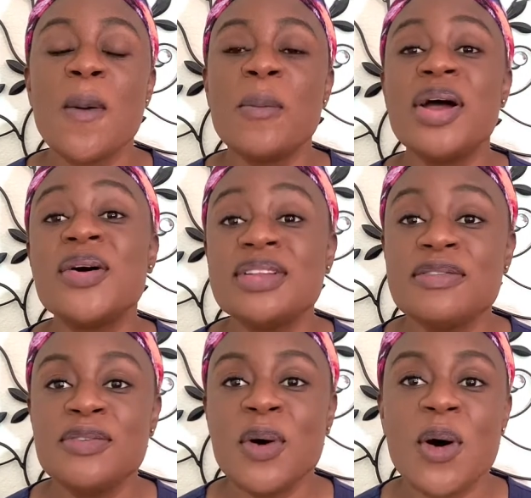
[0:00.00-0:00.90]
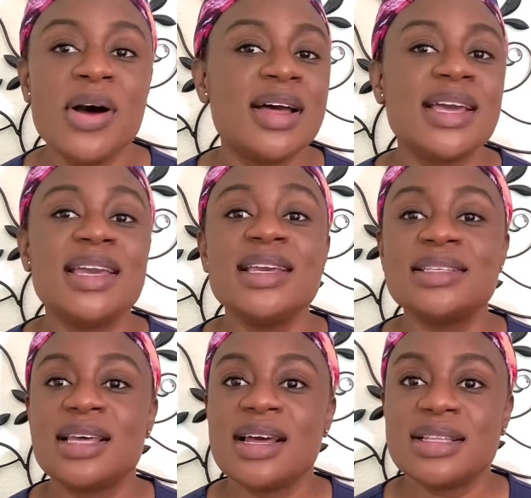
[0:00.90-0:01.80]
but on the floor
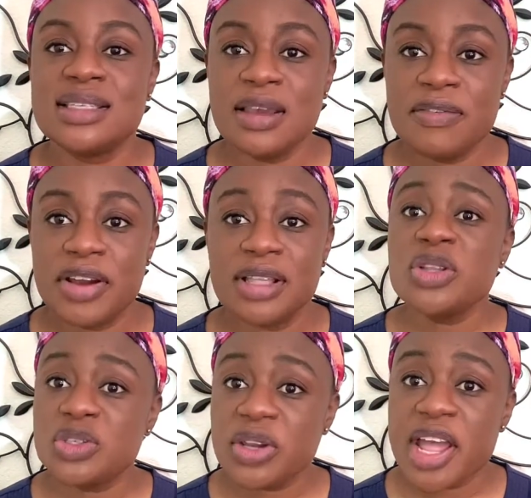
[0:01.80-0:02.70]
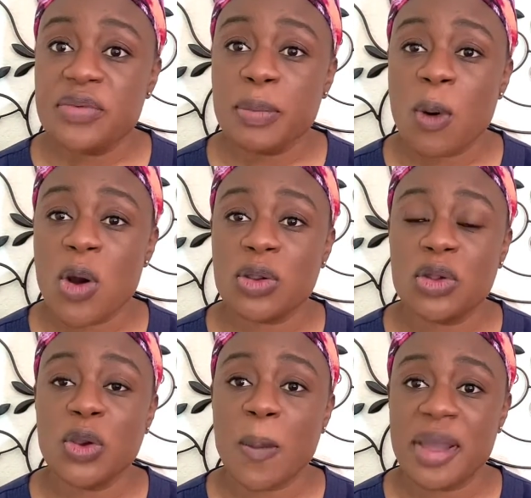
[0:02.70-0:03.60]
is different. Once you get report
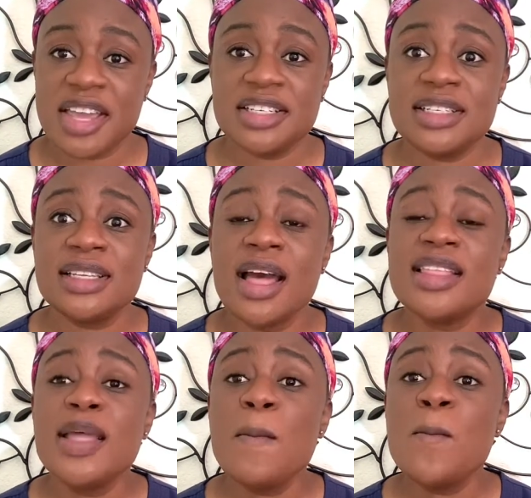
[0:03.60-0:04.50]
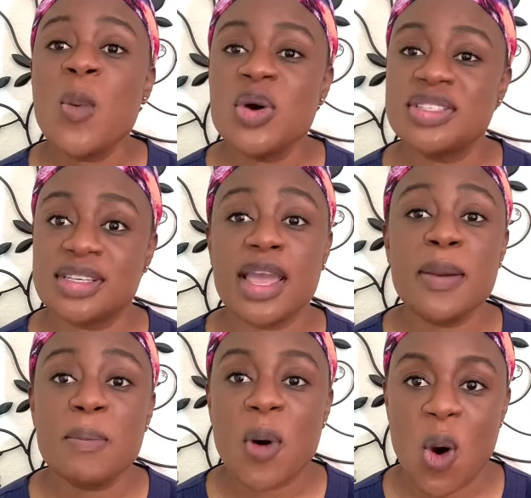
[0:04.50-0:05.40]
on your patients, the most
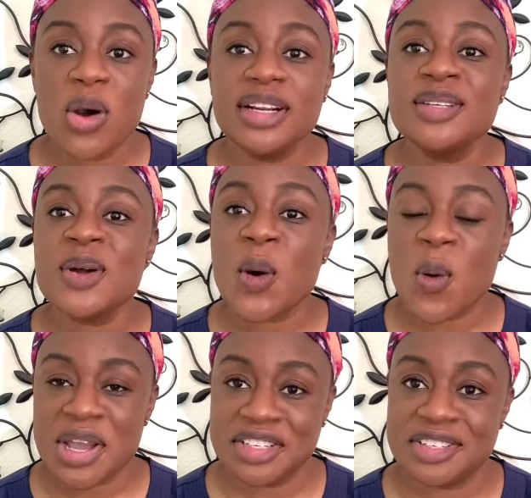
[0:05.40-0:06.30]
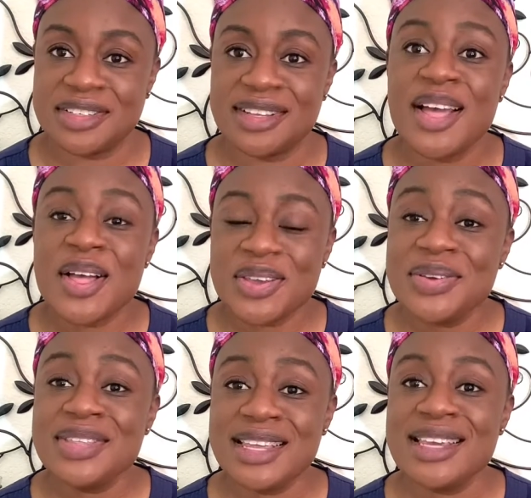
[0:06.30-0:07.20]
important question you
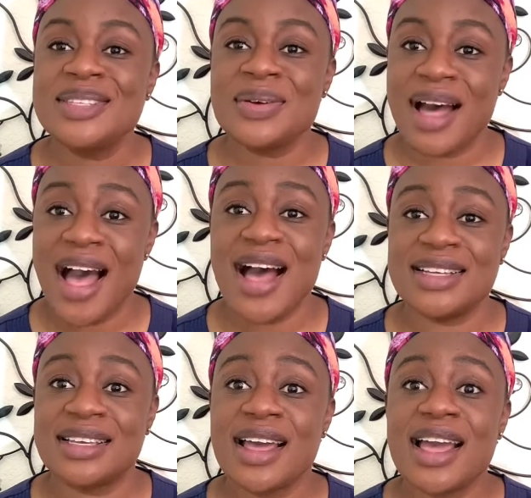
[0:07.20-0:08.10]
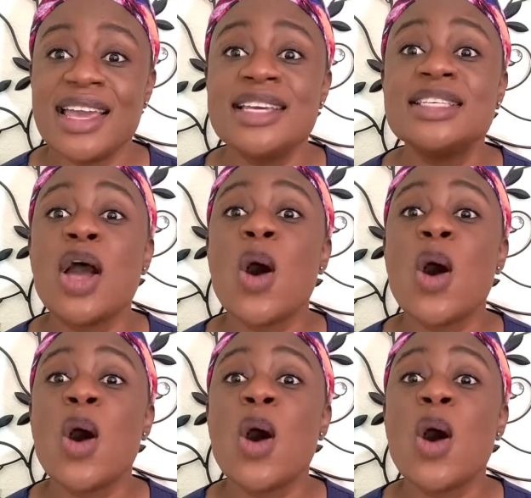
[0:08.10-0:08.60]
need to ask is,